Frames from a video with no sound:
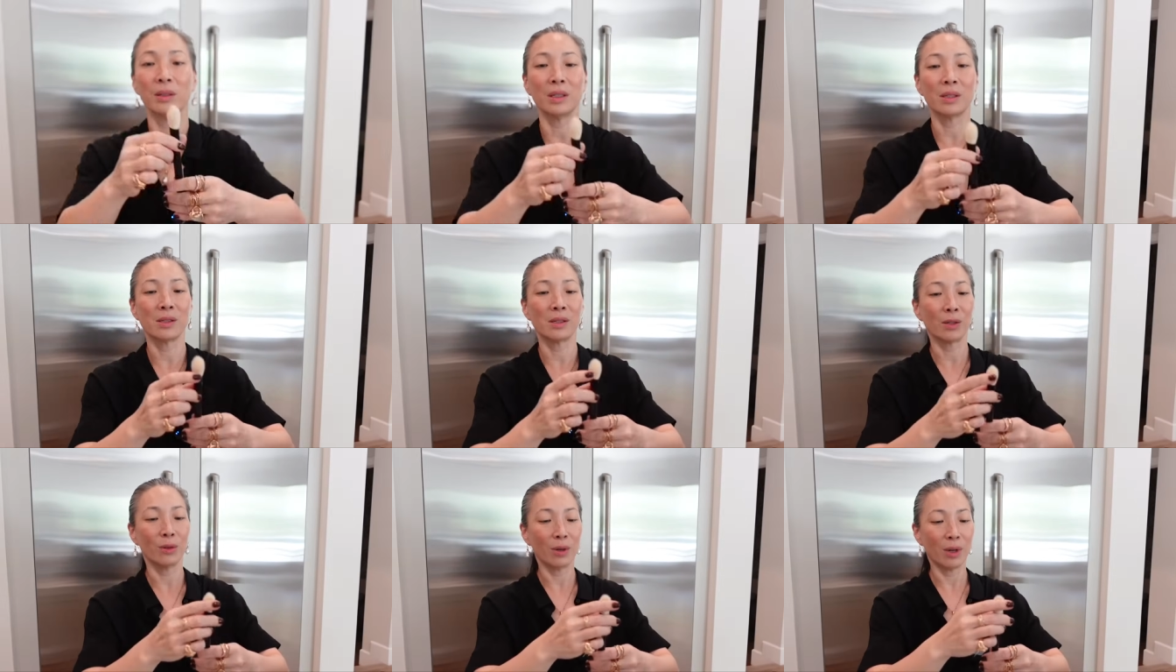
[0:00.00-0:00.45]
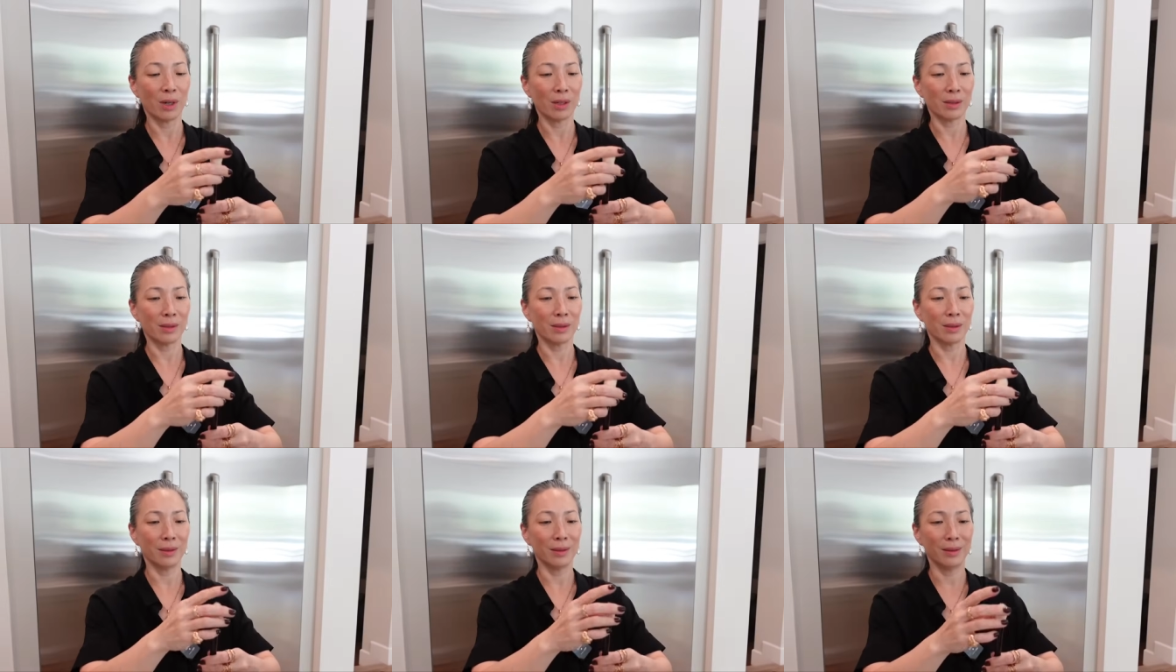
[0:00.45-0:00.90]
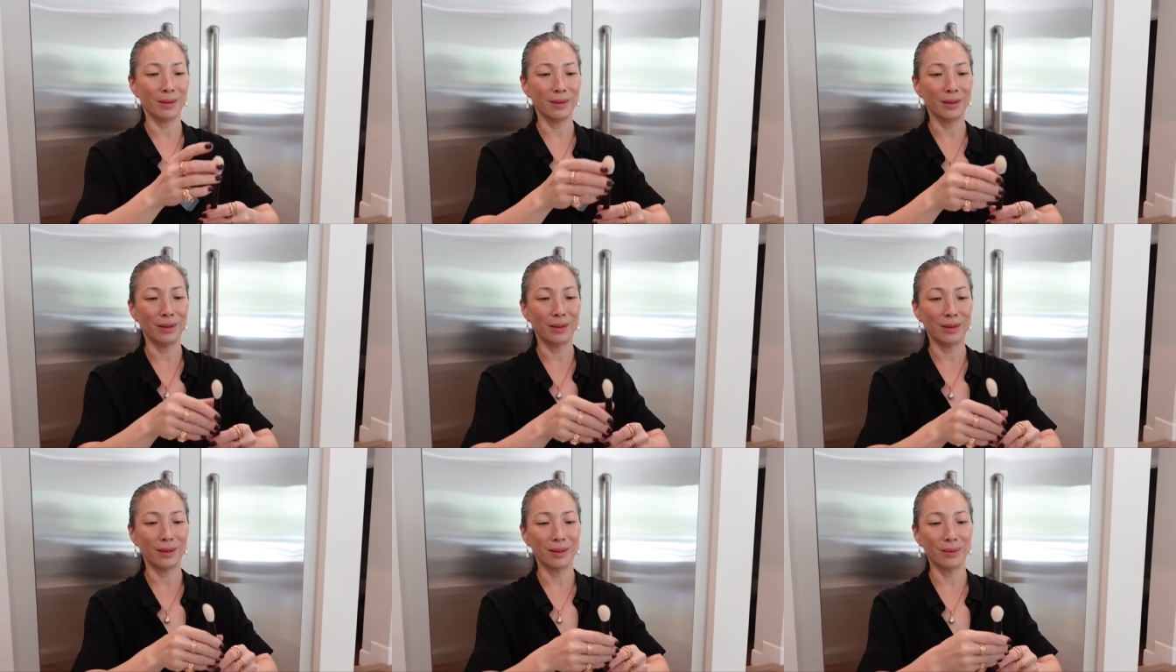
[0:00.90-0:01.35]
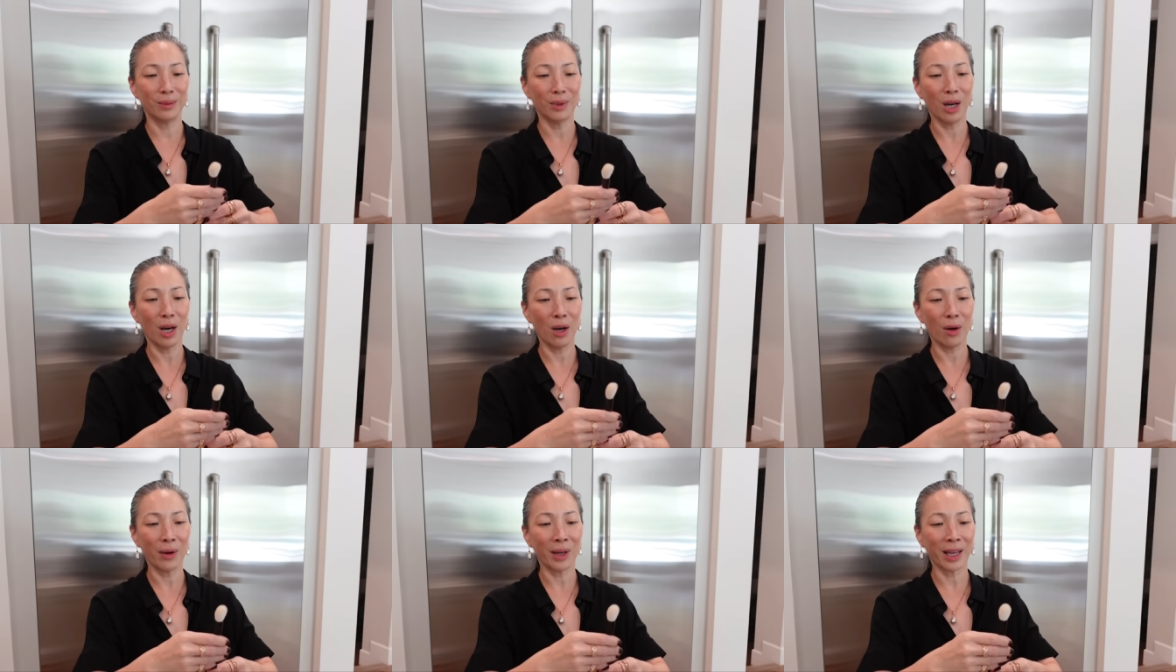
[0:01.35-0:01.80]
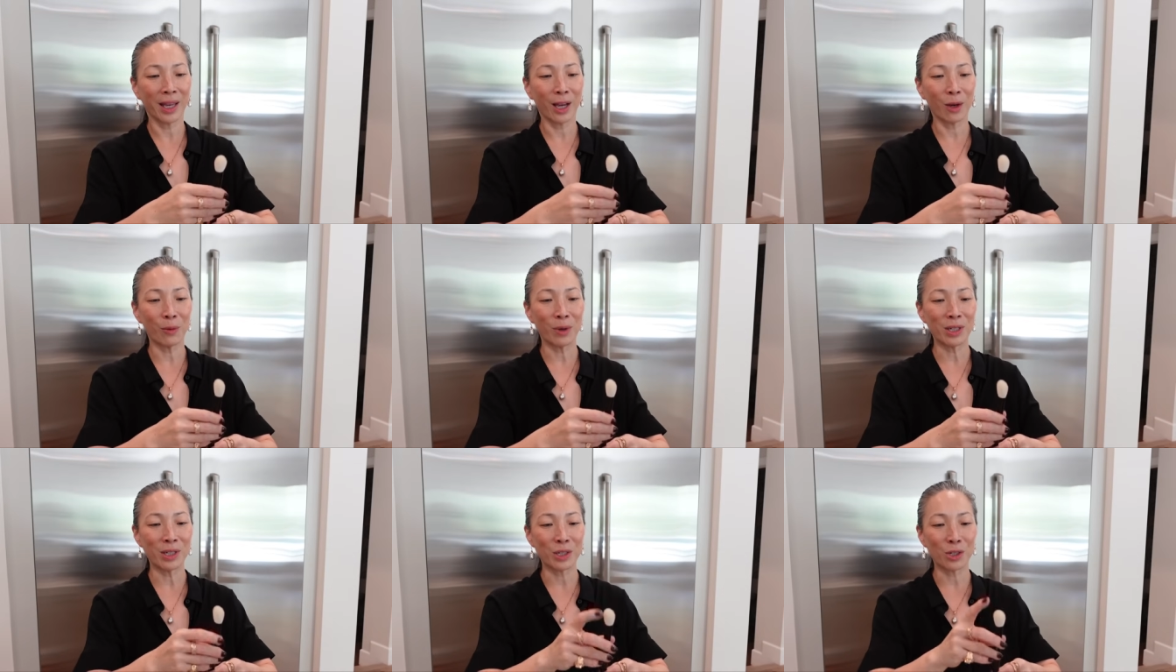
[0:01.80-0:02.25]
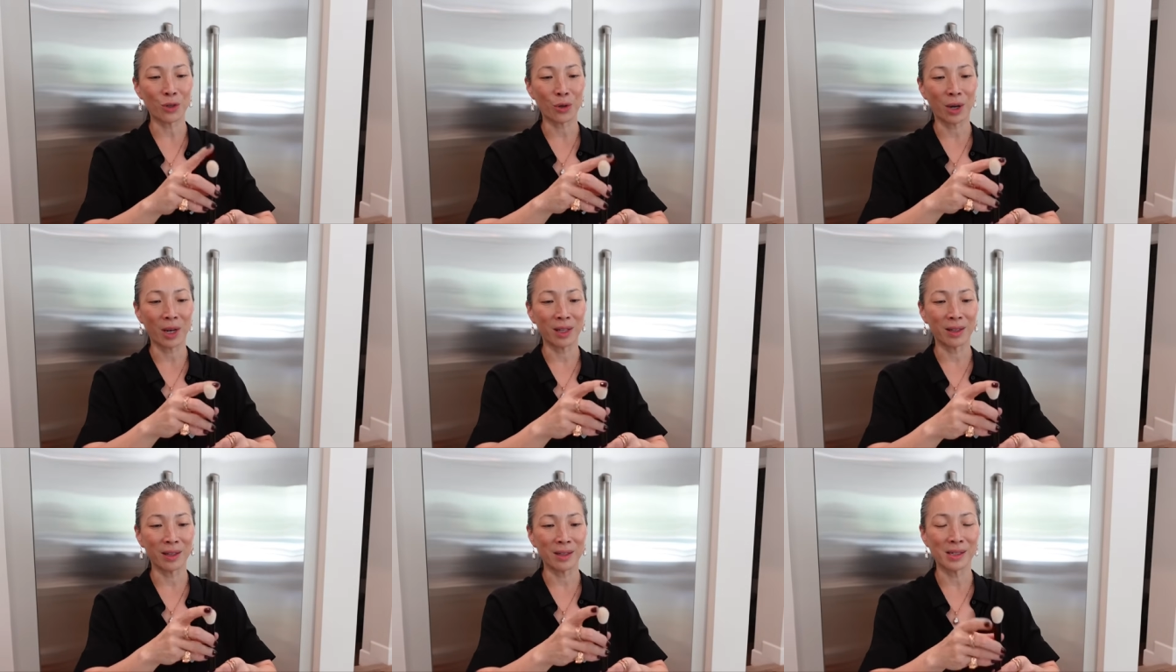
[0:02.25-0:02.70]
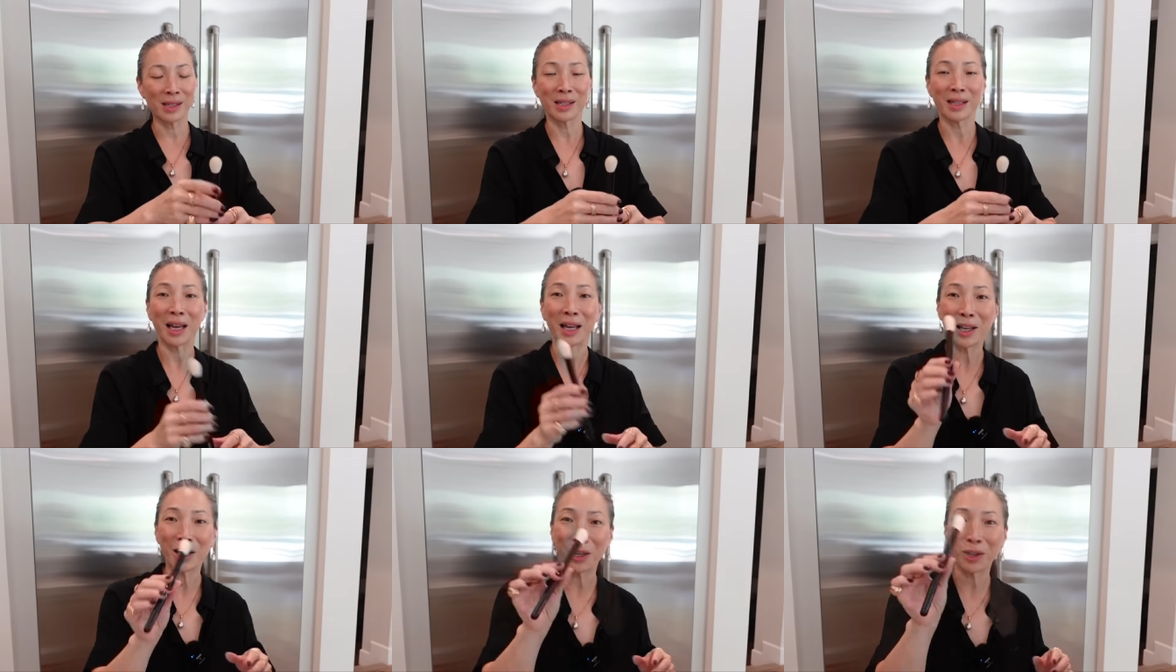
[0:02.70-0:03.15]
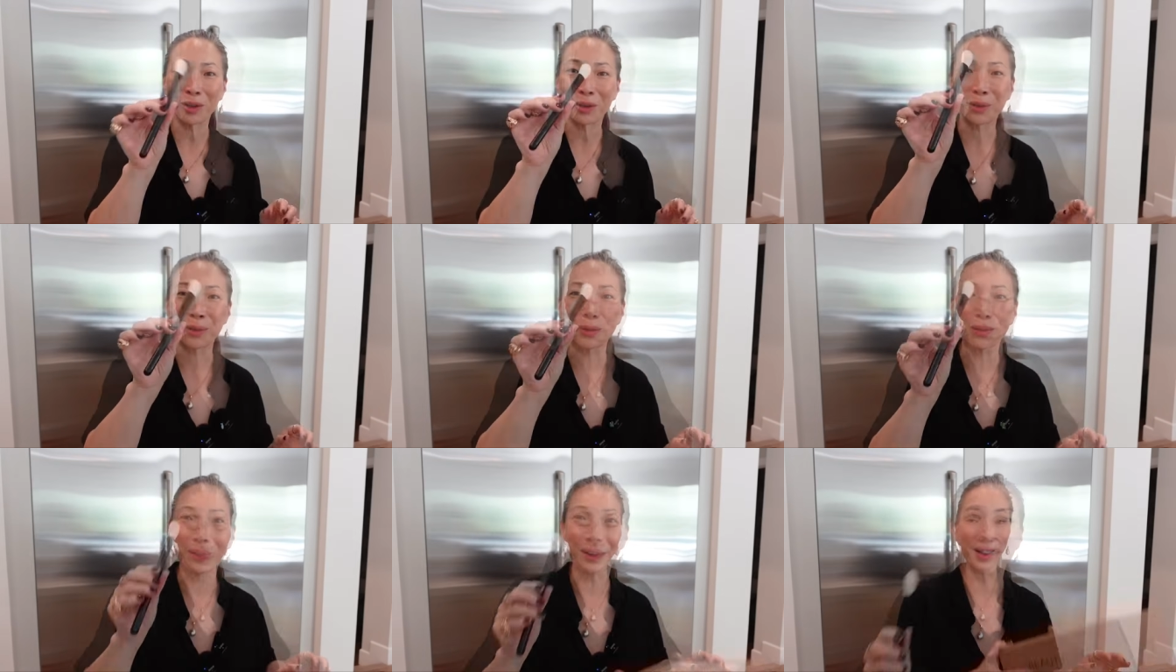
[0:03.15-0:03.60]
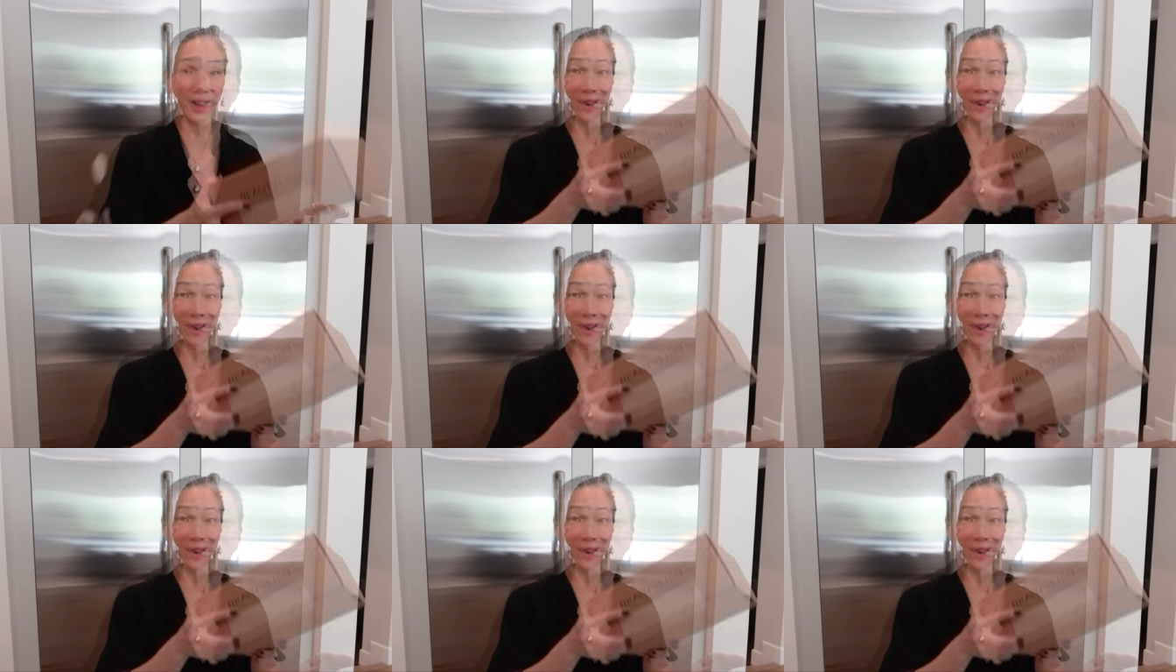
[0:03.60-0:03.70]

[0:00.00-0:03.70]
That's so awesome. Oh, I can't wait to try this. Thank you.